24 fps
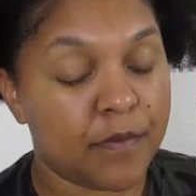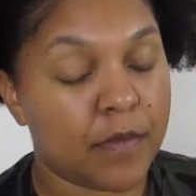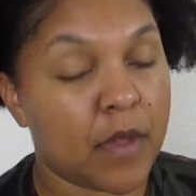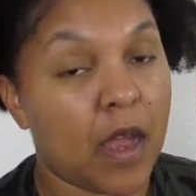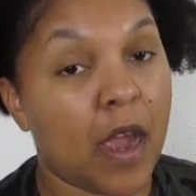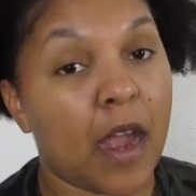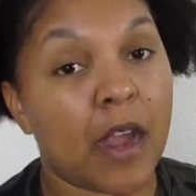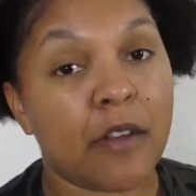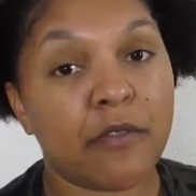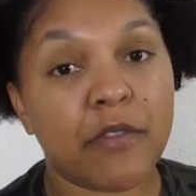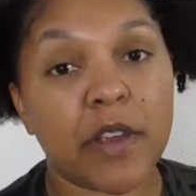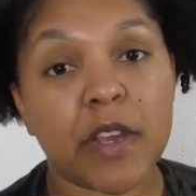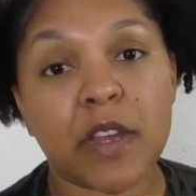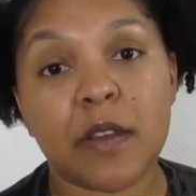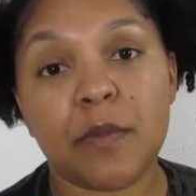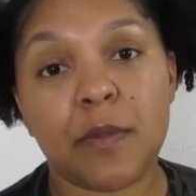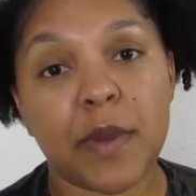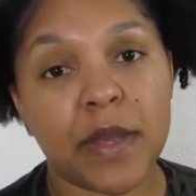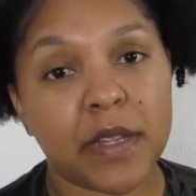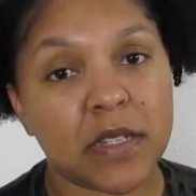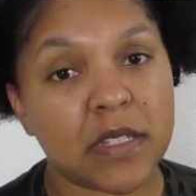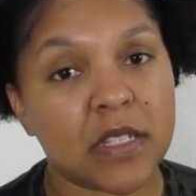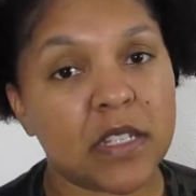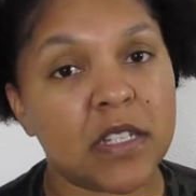I
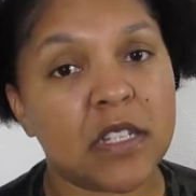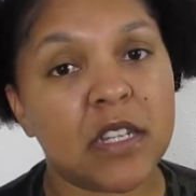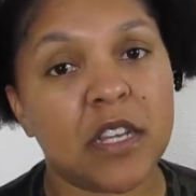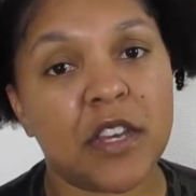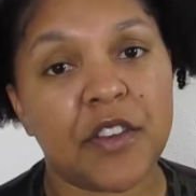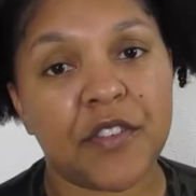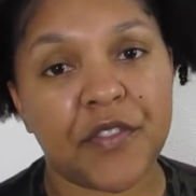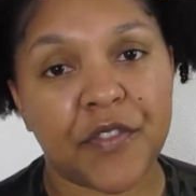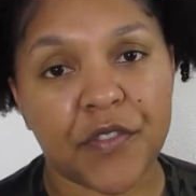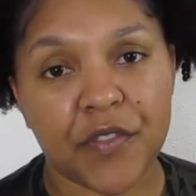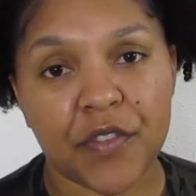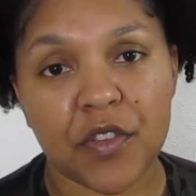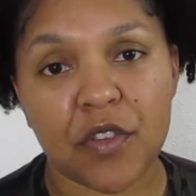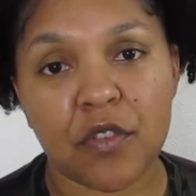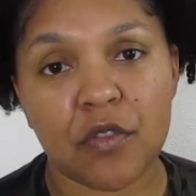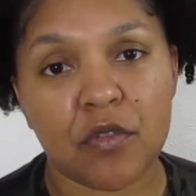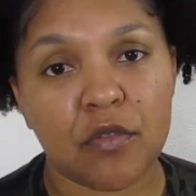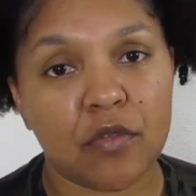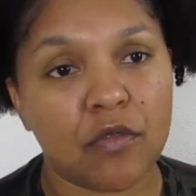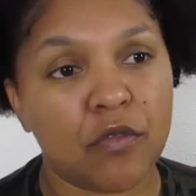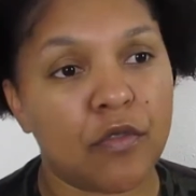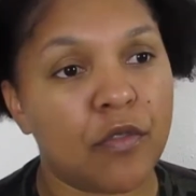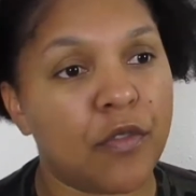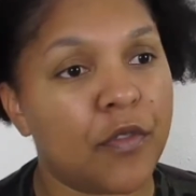recommend it if
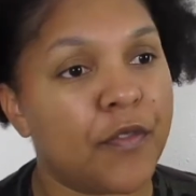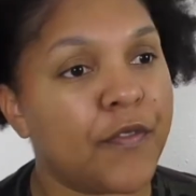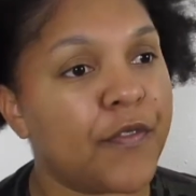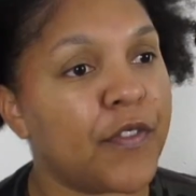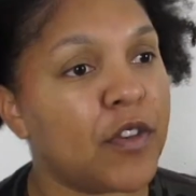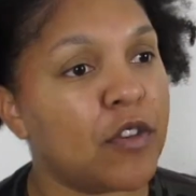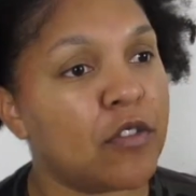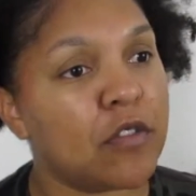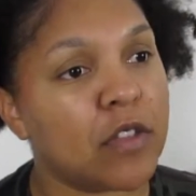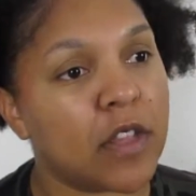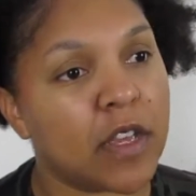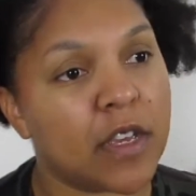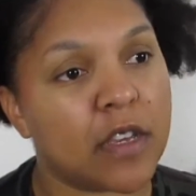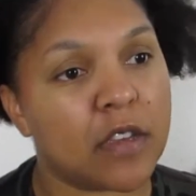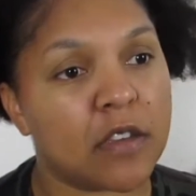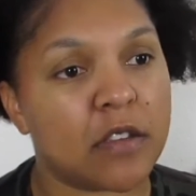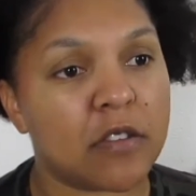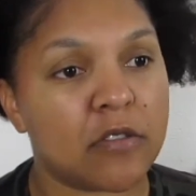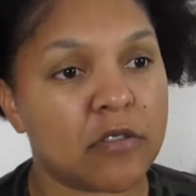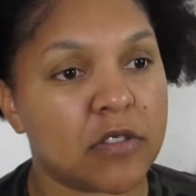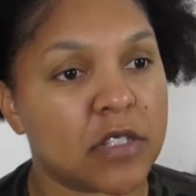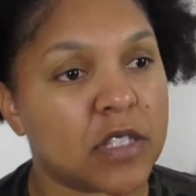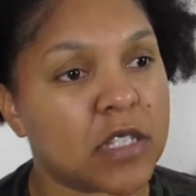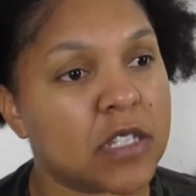you feel like
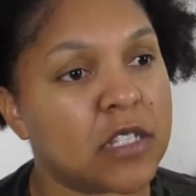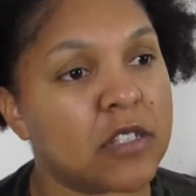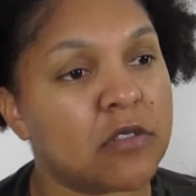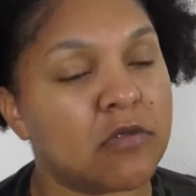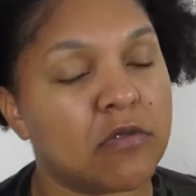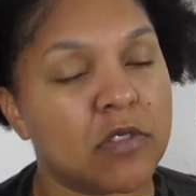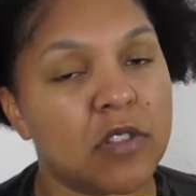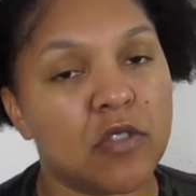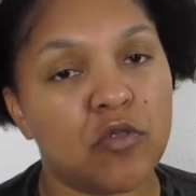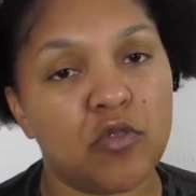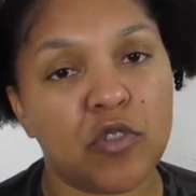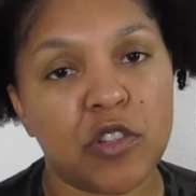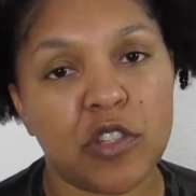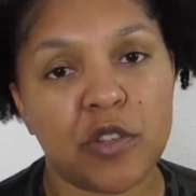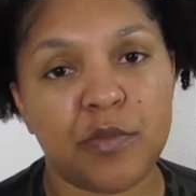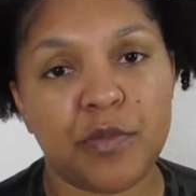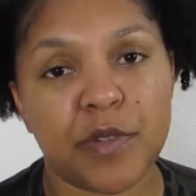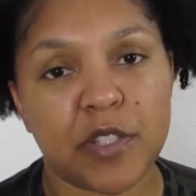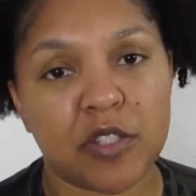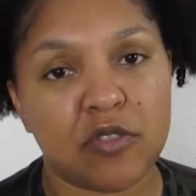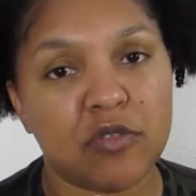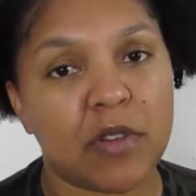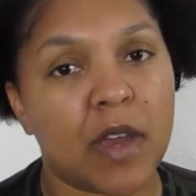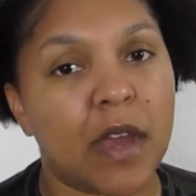your skin's really oily
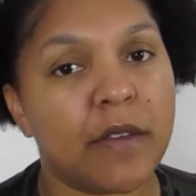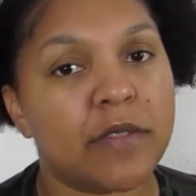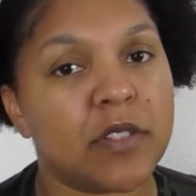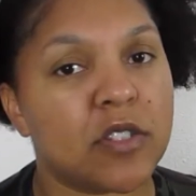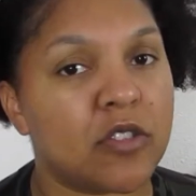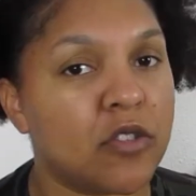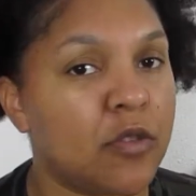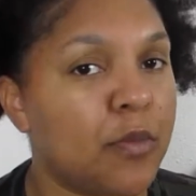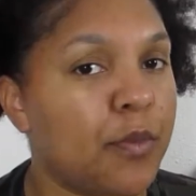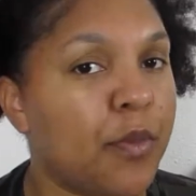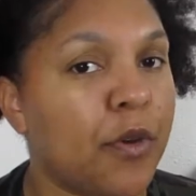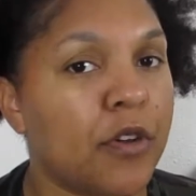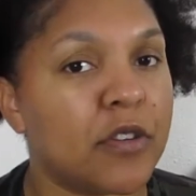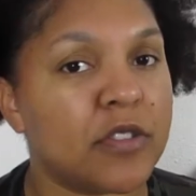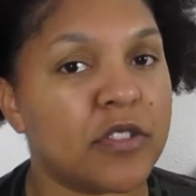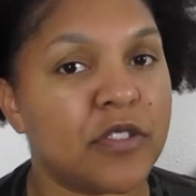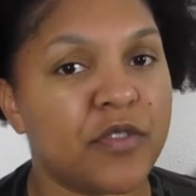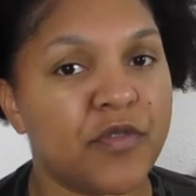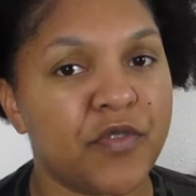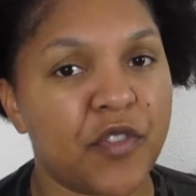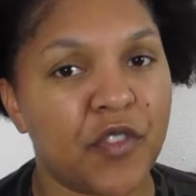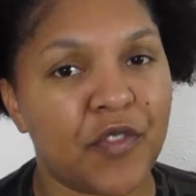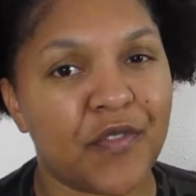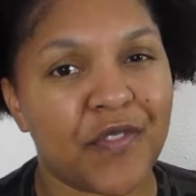but you have certain parts
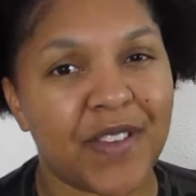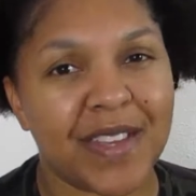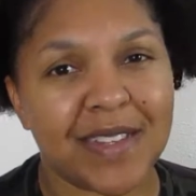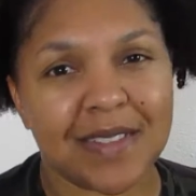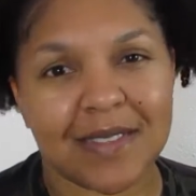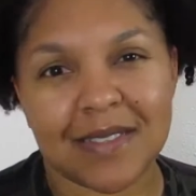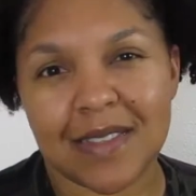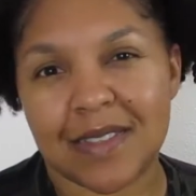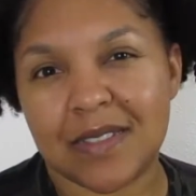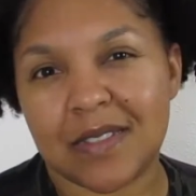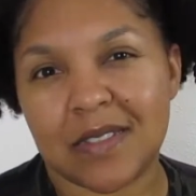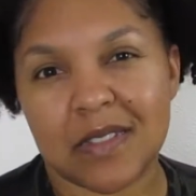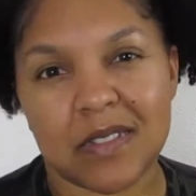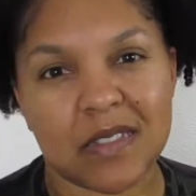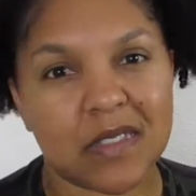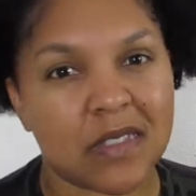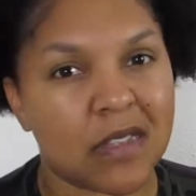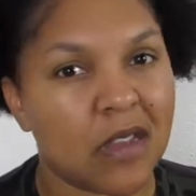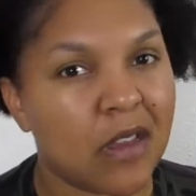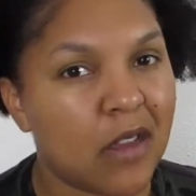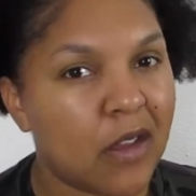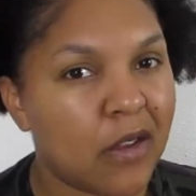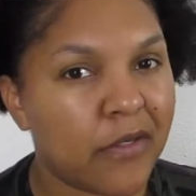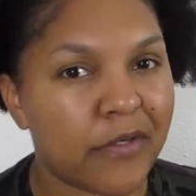of your face that
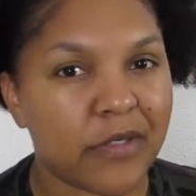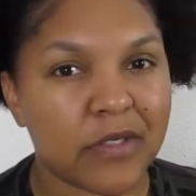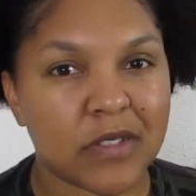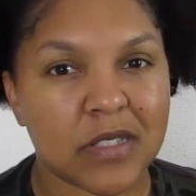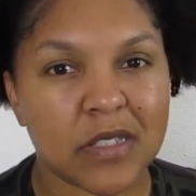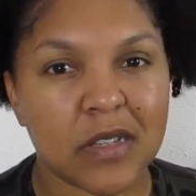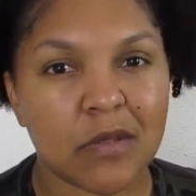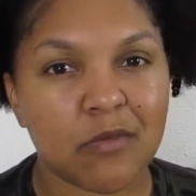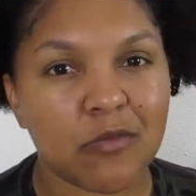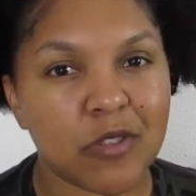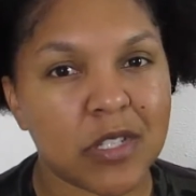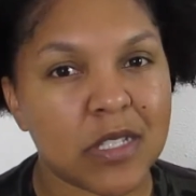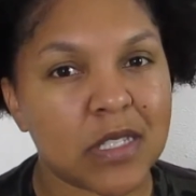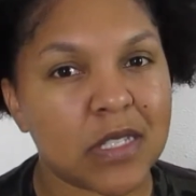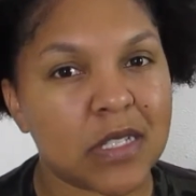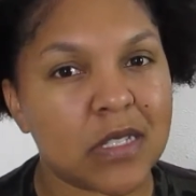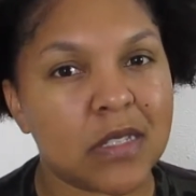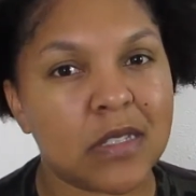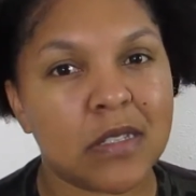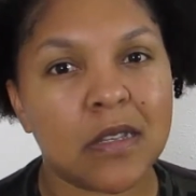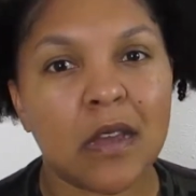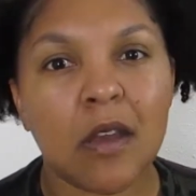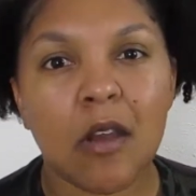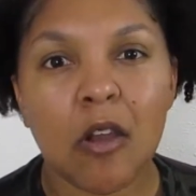just for some
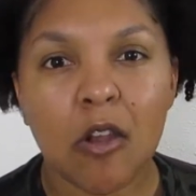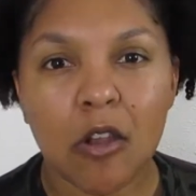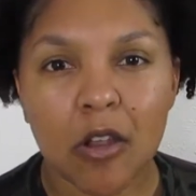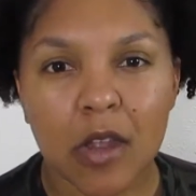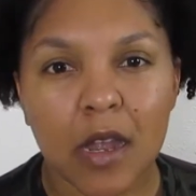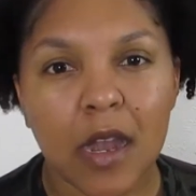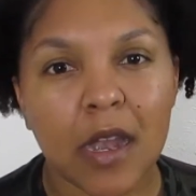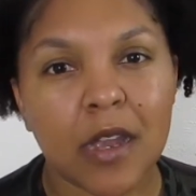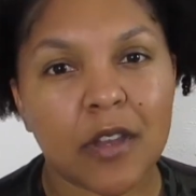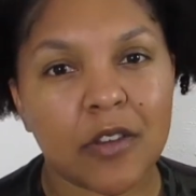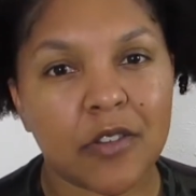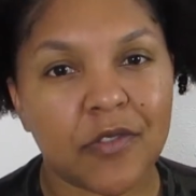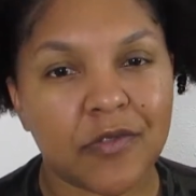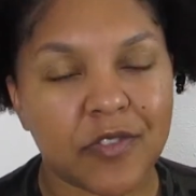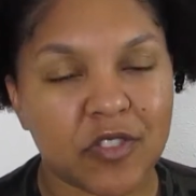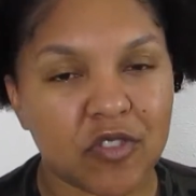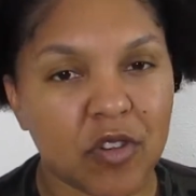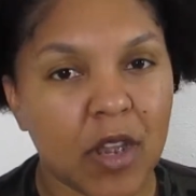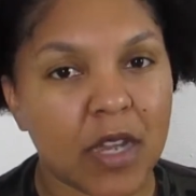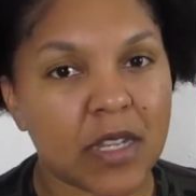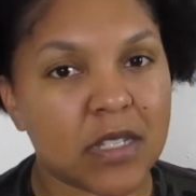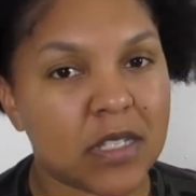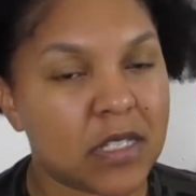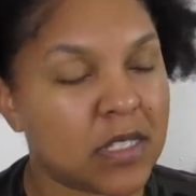reason are kind of
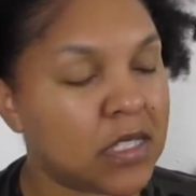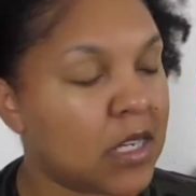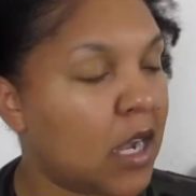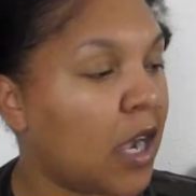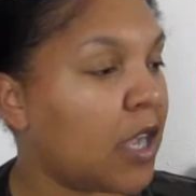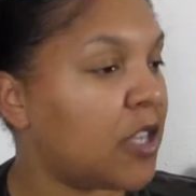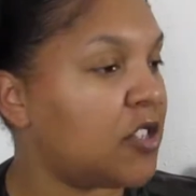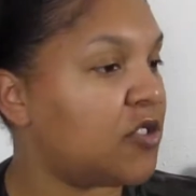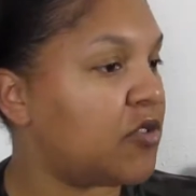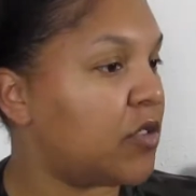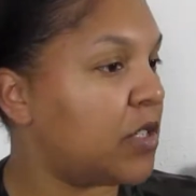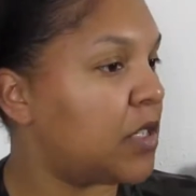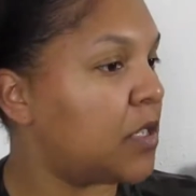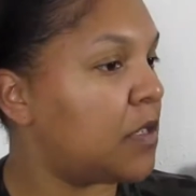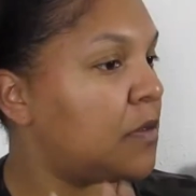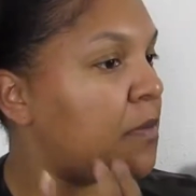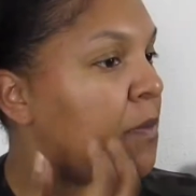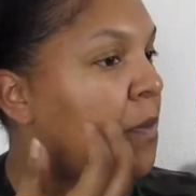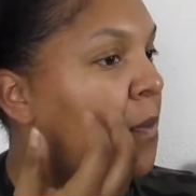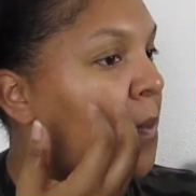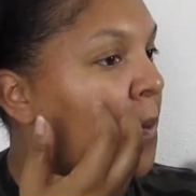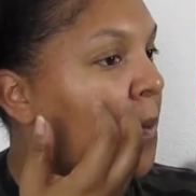dry to dehydrated.